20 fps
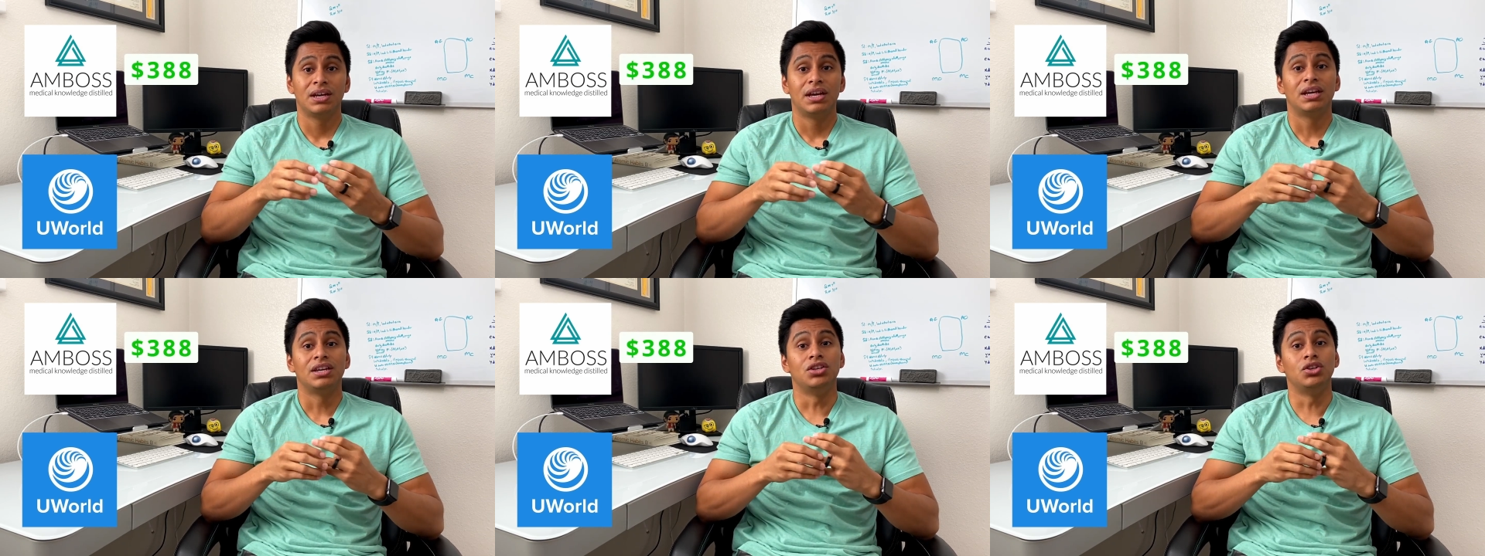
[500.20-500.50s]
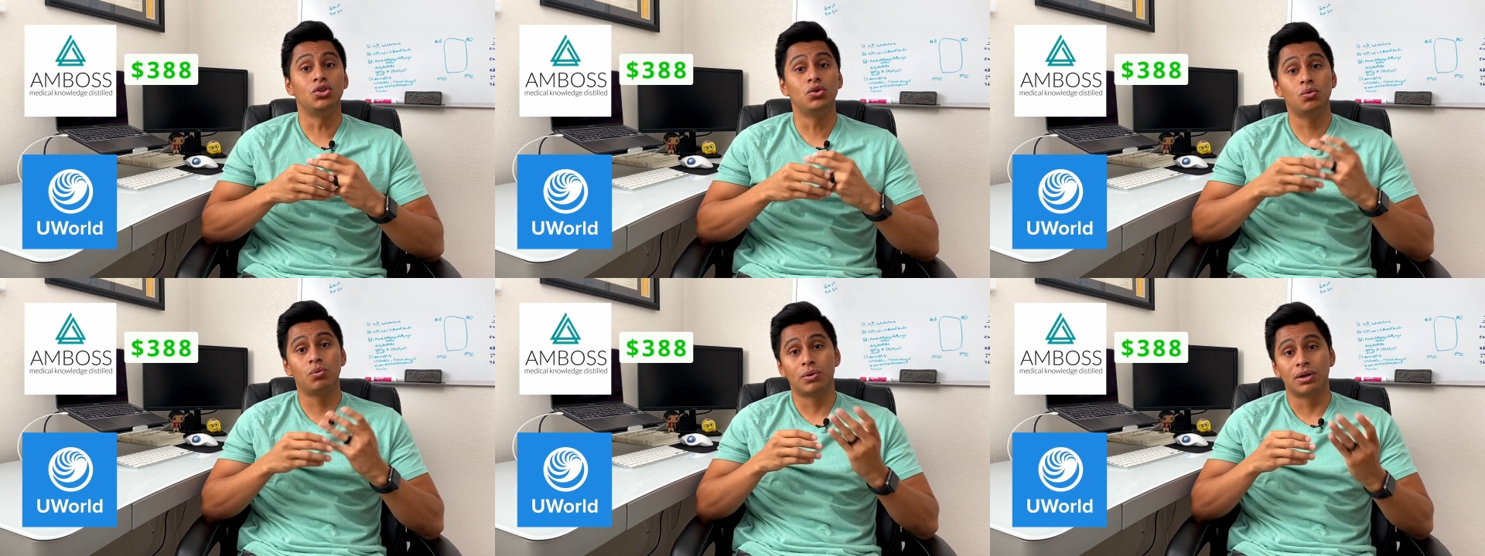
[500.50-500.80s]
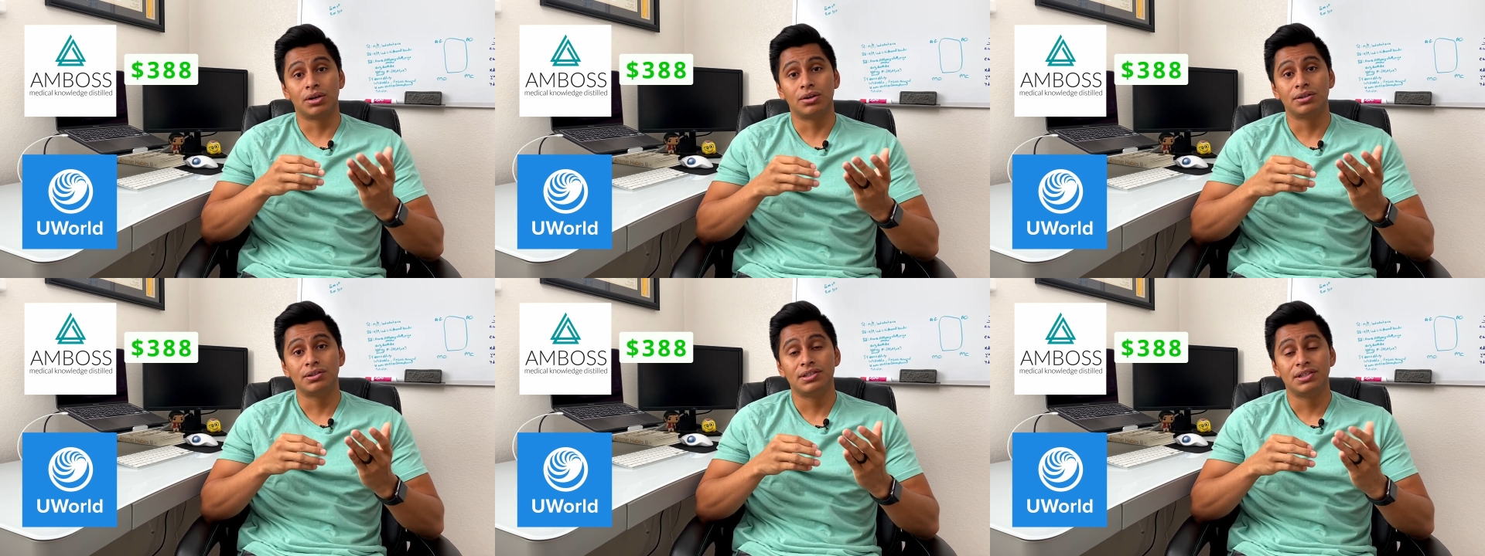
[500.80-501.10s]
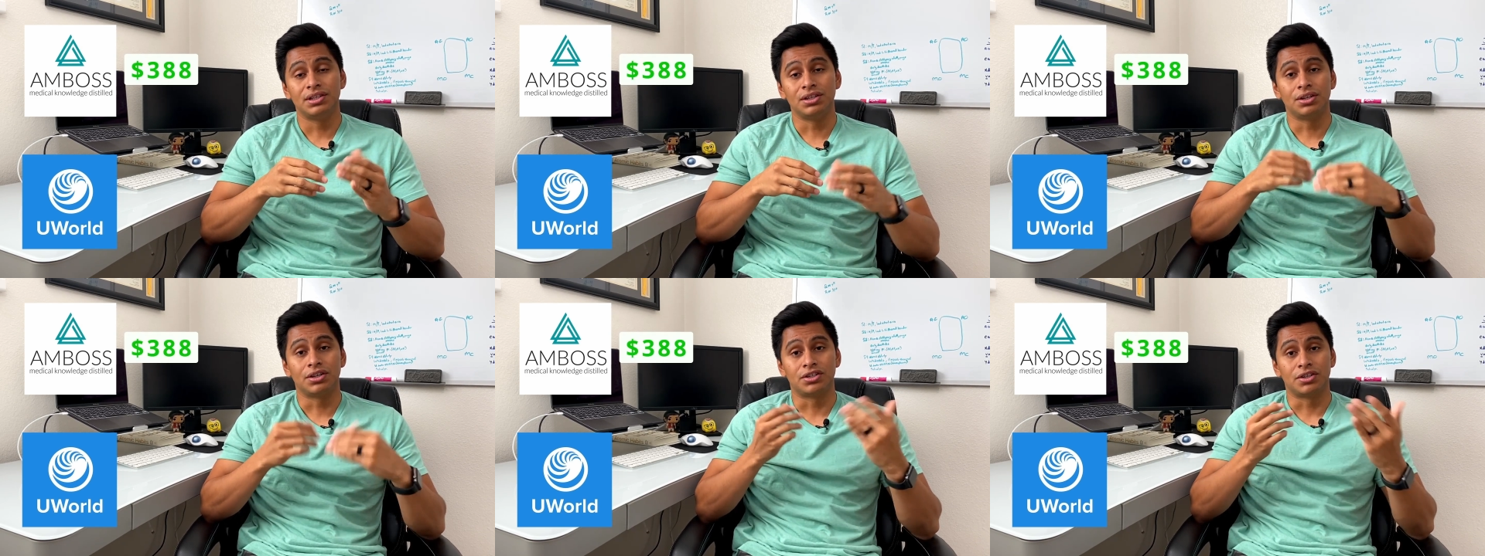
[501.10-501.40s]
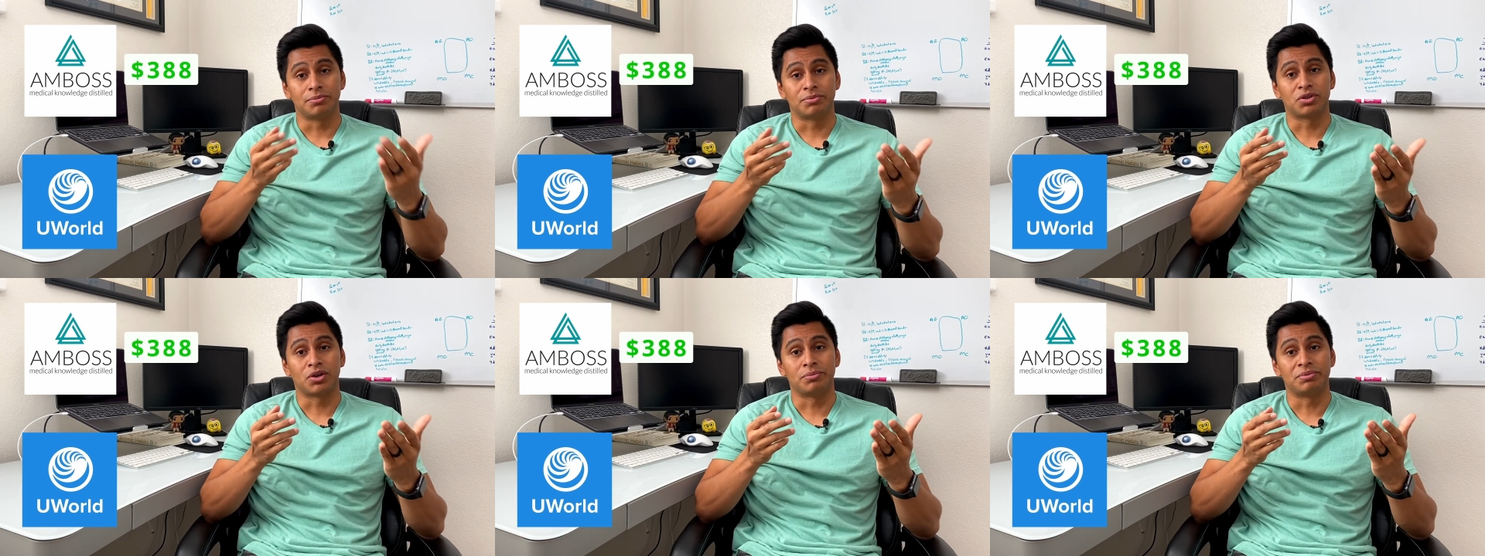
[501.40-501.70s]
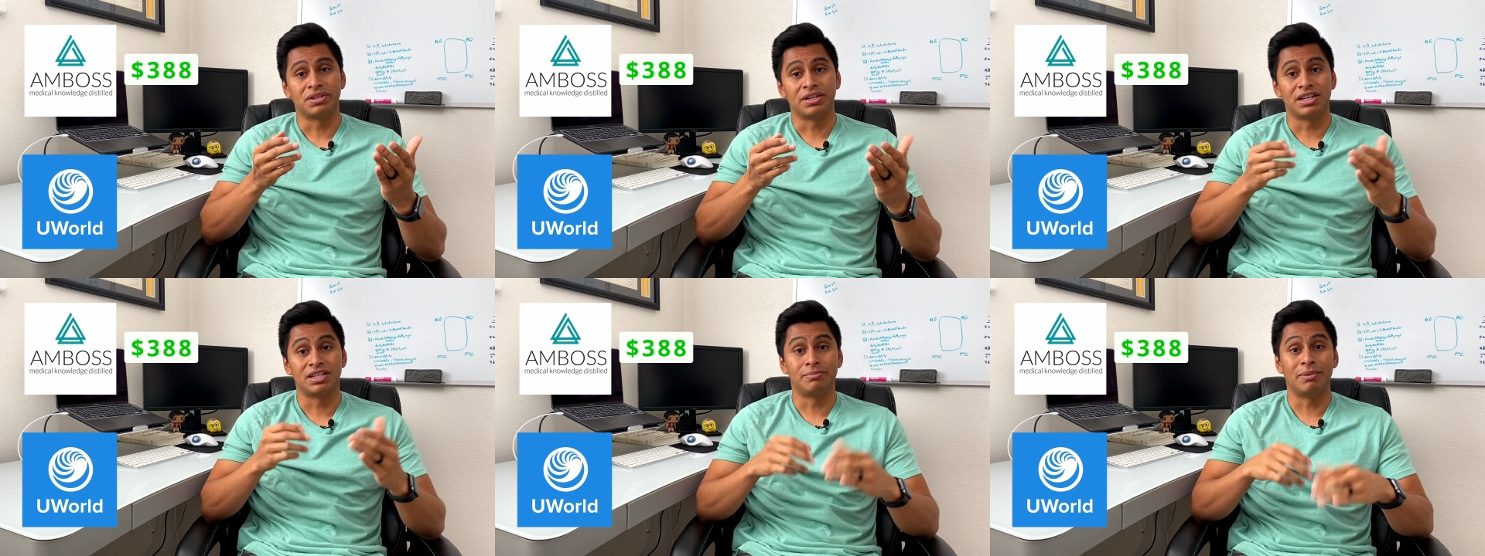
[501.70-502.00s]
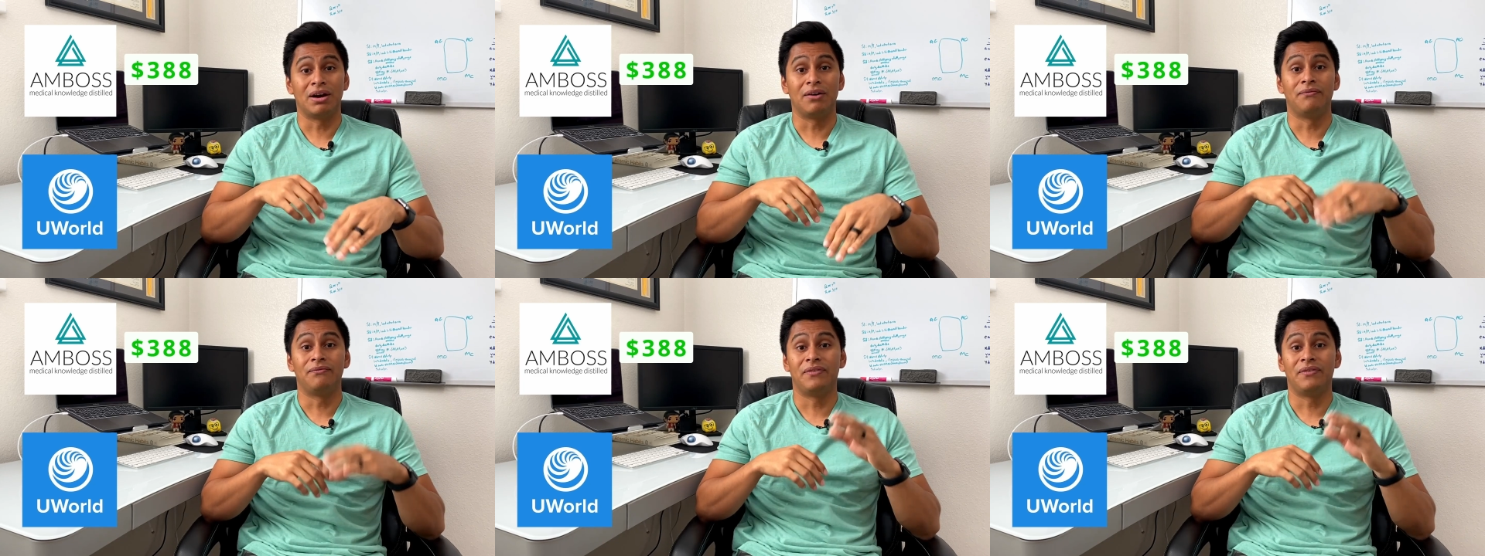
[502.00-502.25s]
UWorld year subscription is about